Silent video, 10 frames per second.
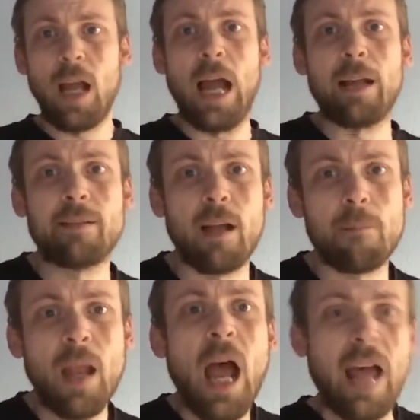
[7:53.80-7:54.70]
And
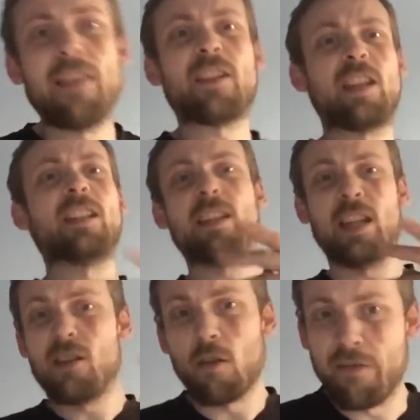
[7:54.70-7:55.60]
um, and this this is
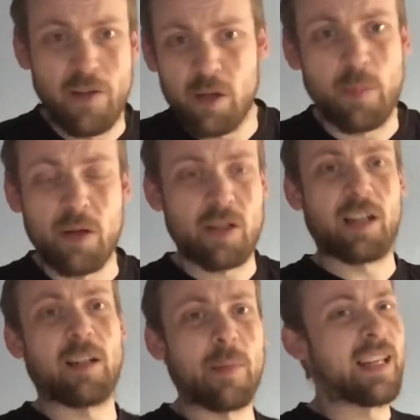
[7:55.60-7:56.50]
he's not the first person
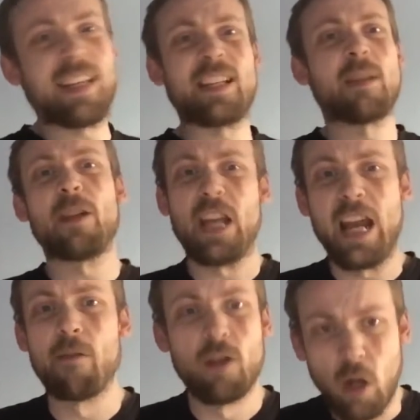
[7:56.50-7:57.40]
in Clemente. This is something you
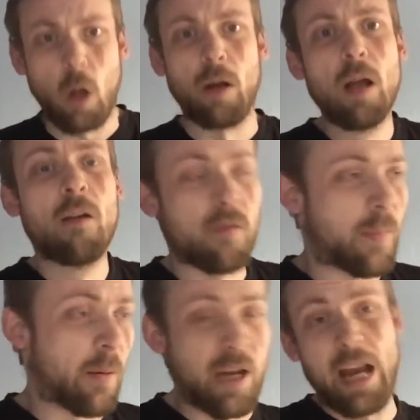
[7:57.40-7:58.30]
hear a lot from
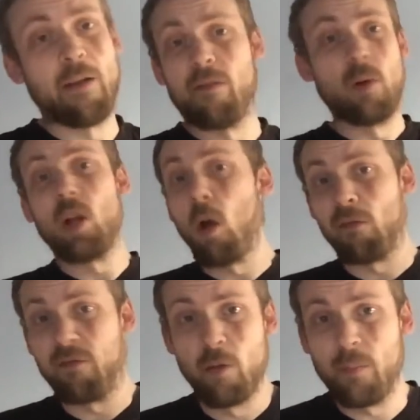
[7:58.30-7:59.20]
people. You hear it from a
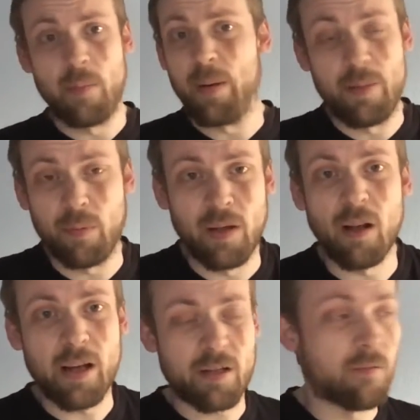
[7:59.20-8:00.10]
lot from people,
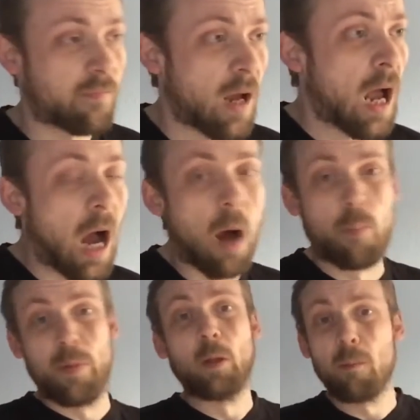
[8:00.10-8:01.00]
the likes of uh,
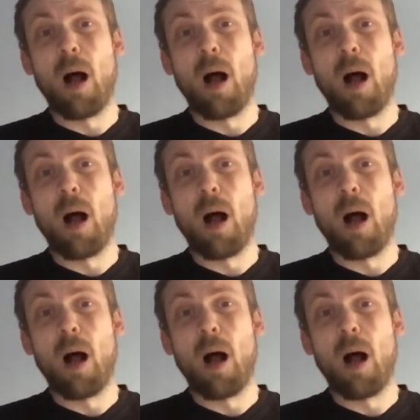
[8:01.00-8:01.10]
Bill